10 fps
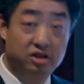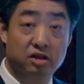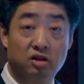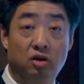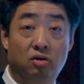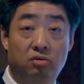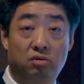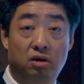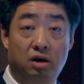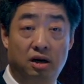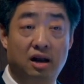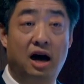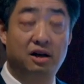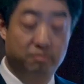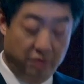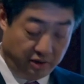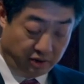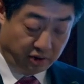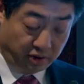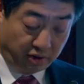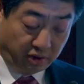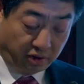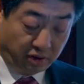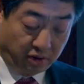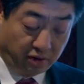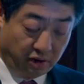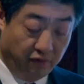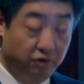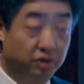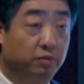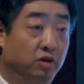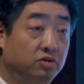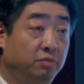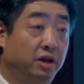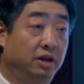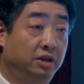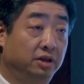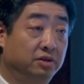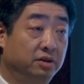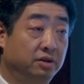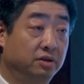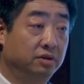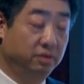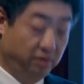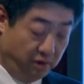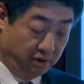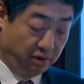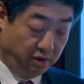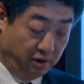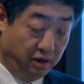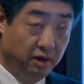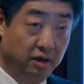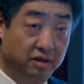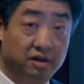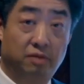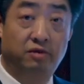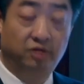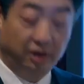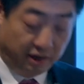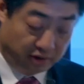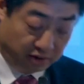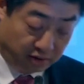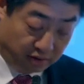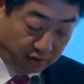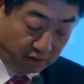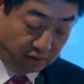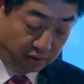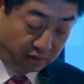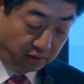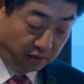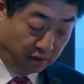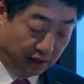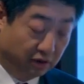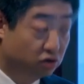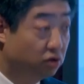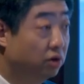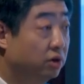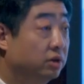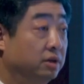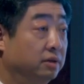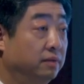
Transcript: is no alignment of responsibilities in some of the cases. And third,